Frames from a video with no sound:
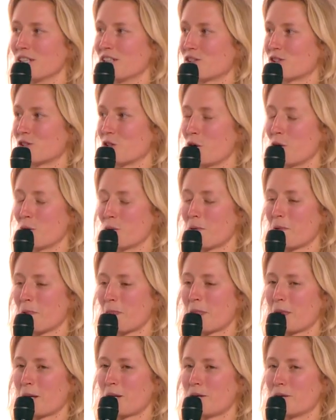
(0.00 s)
And so
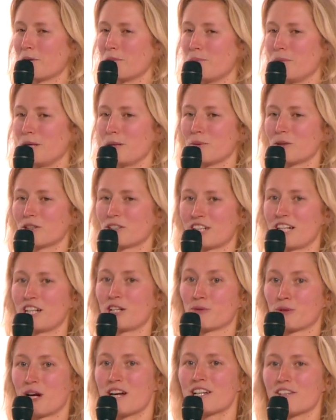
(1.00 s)
people are
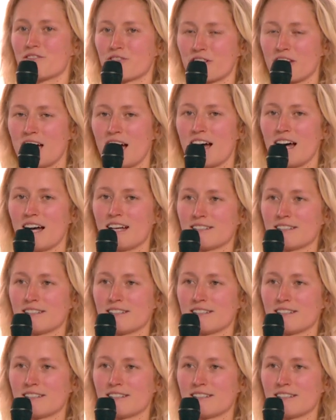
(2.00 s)
getting ready for that,